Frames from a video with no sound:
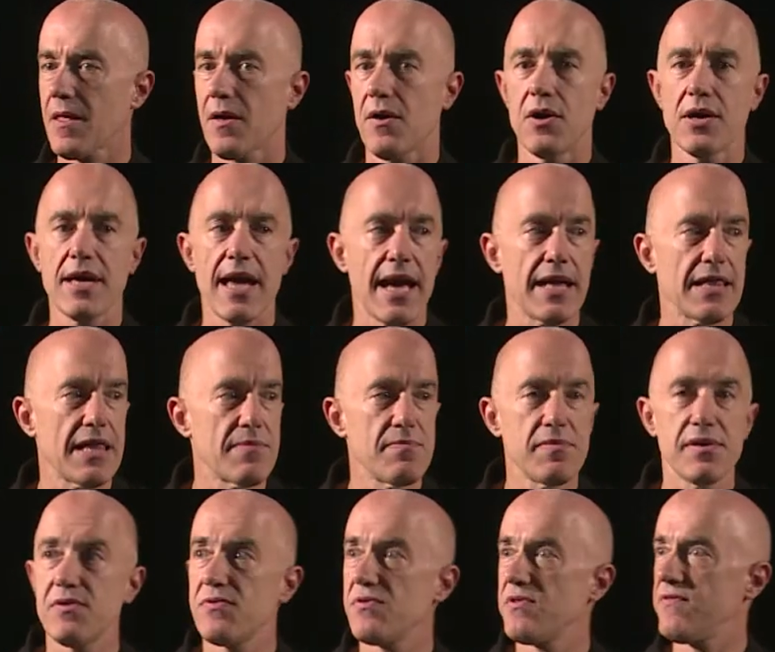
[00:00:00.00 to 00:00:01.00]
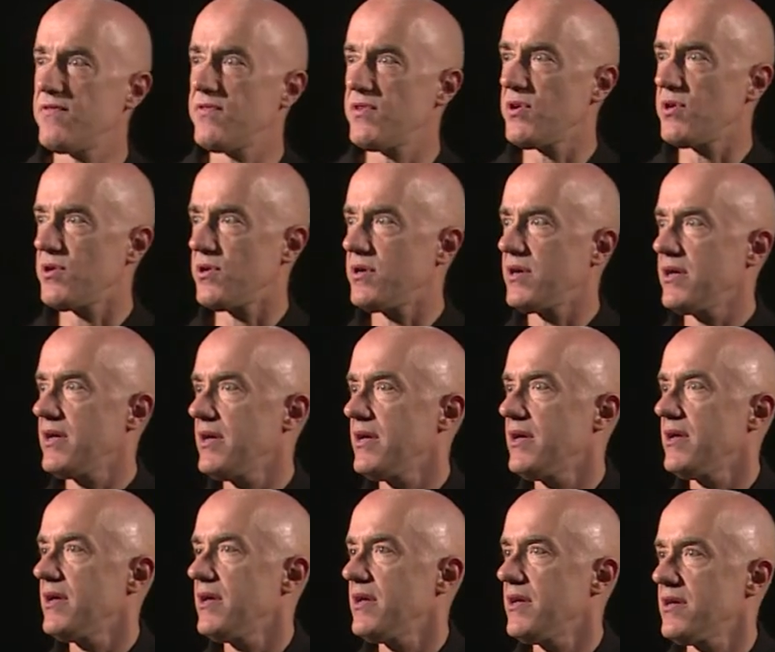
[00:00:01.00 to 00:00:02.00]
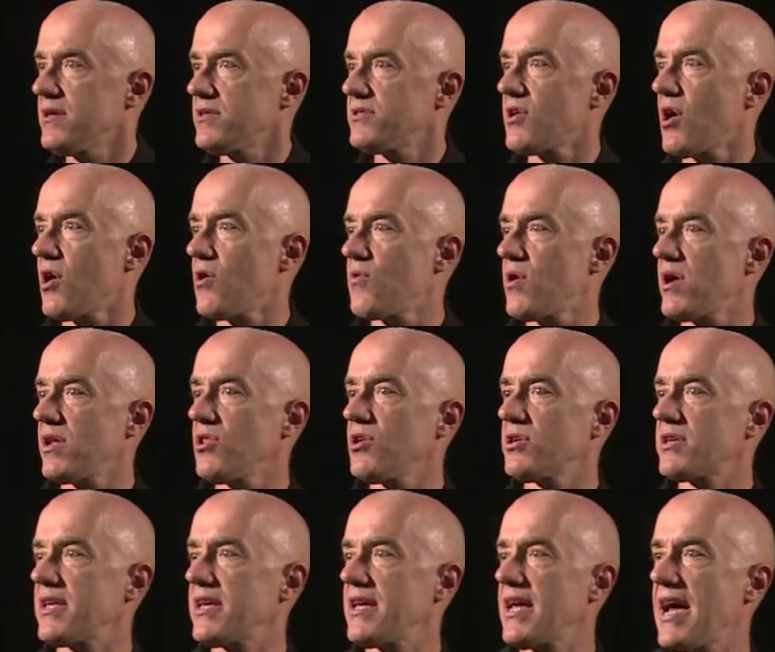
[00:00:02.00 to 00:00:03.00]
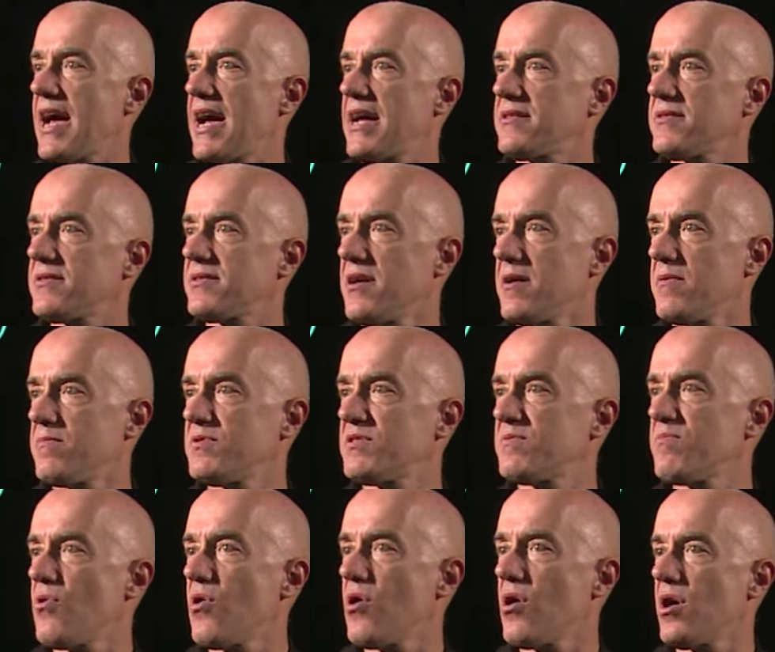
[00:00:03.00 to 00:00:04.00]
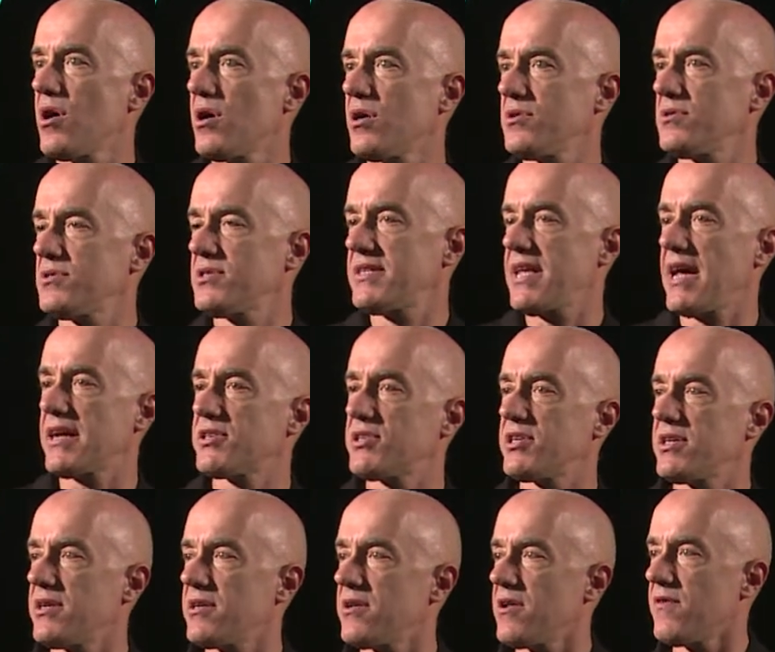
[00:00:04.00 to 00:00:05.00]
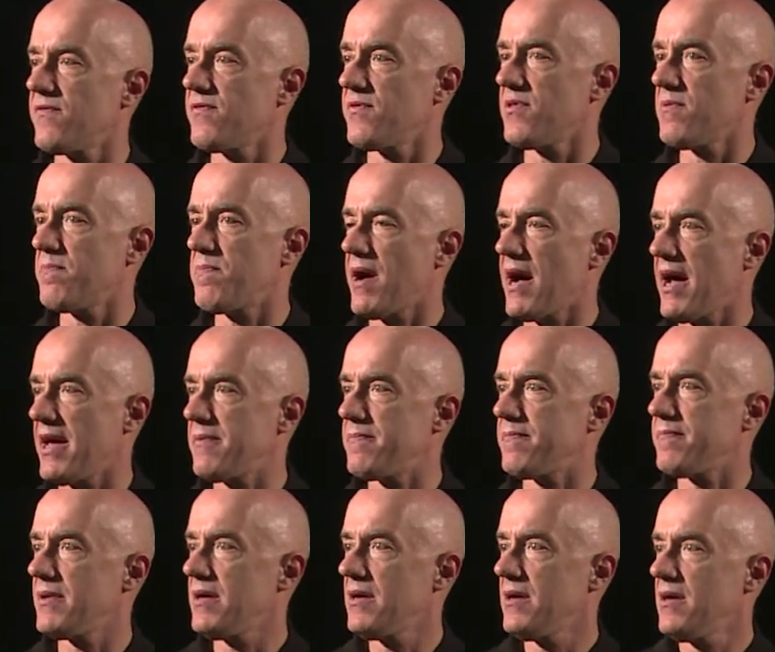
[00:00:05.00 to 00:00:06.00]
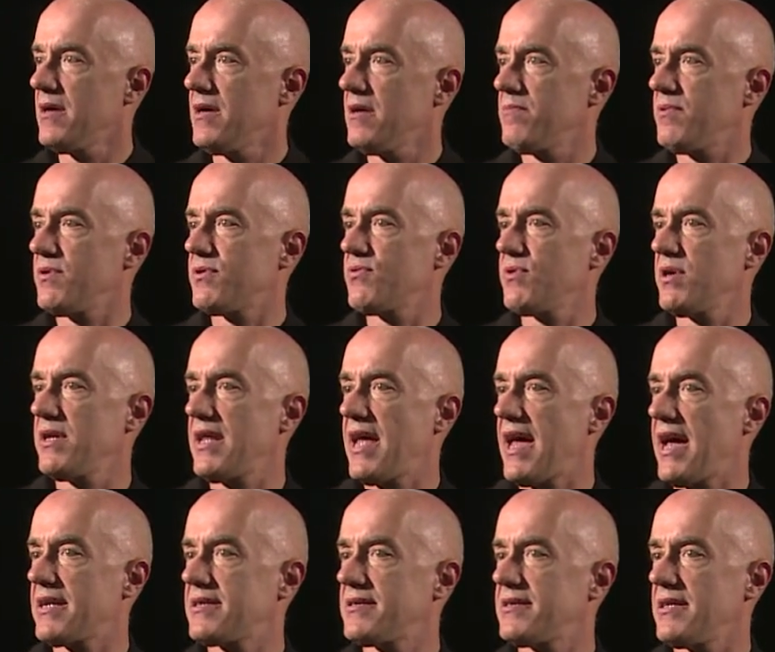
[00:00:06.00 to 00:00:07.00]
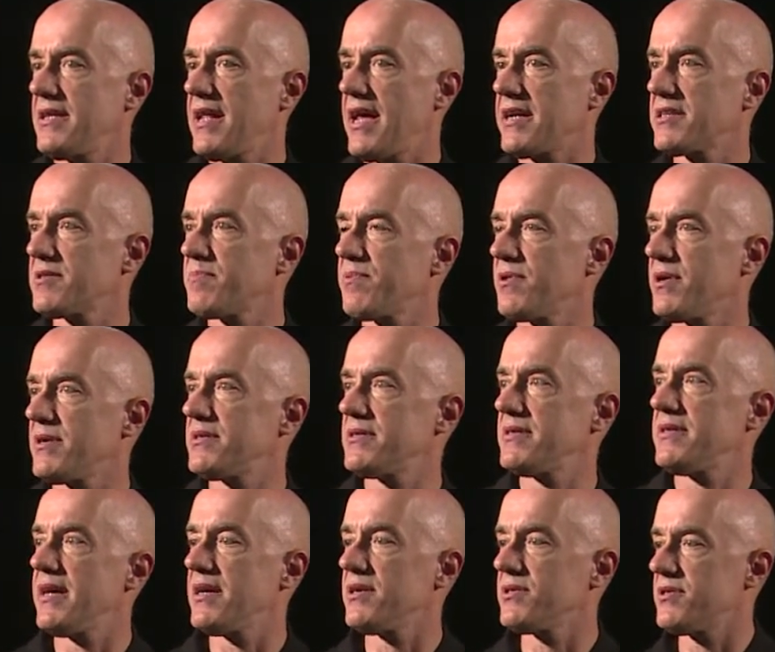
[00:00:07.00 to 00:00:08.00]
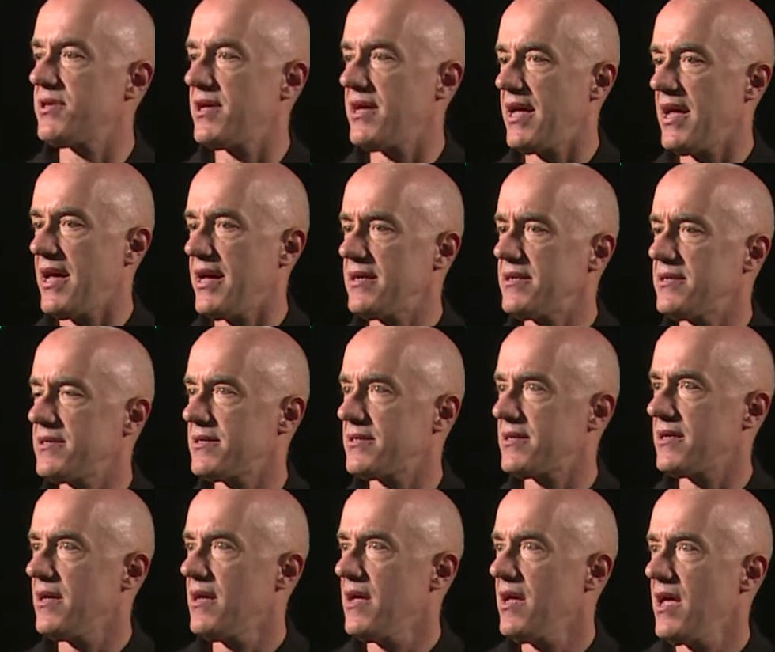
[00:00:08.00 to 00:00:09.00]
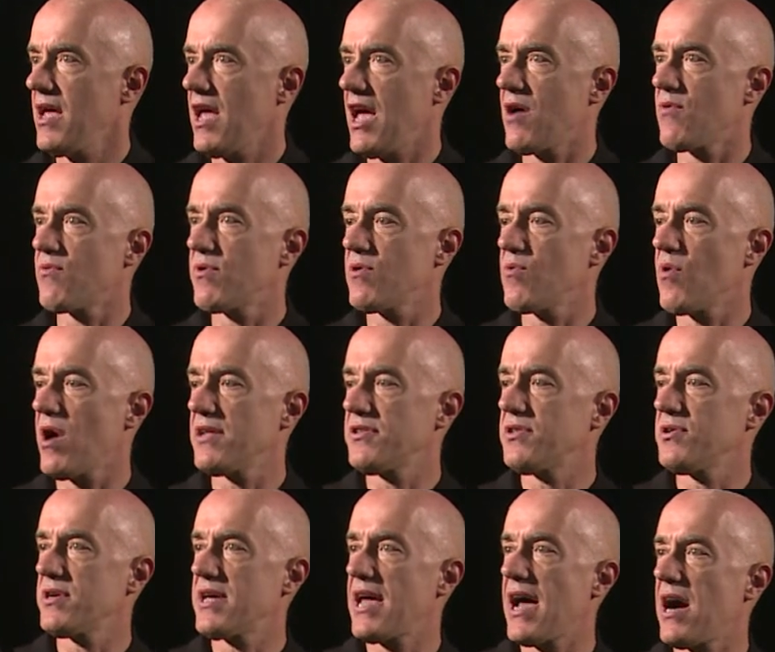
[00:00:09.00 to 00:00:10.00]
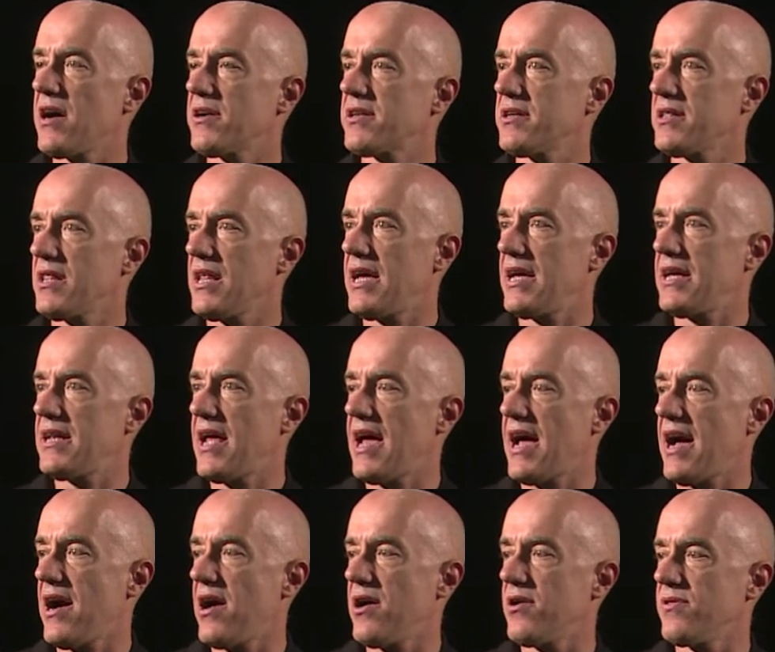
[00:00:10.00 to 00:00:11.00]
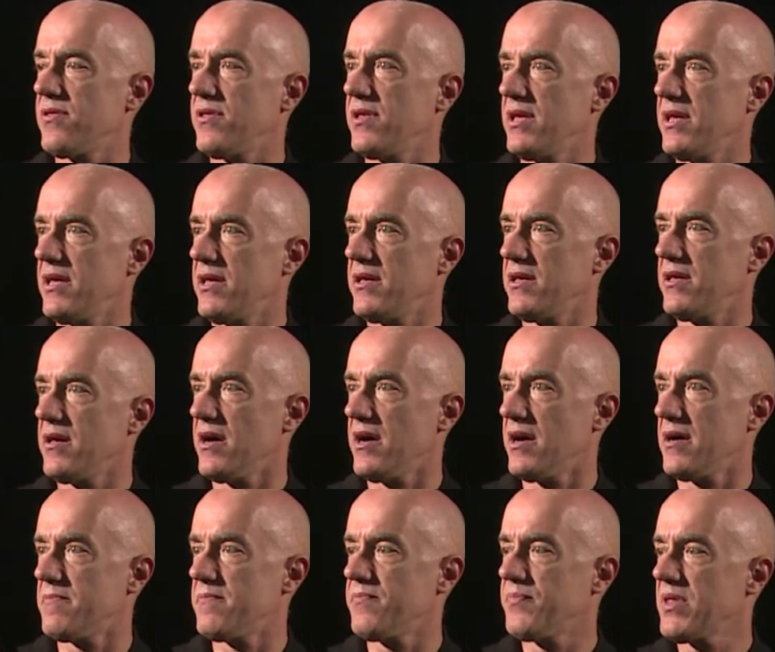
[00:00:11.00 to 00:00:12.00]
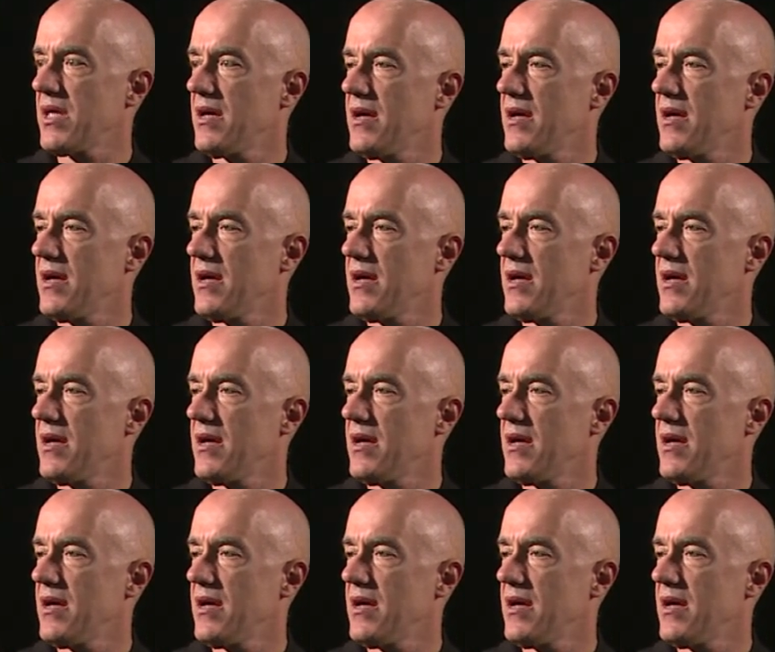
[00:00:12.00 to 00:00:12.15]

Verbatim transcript: Okay, let me review. So we're looking at some small section of the pipe between x and x plus delta x. And we want to calculate how the um,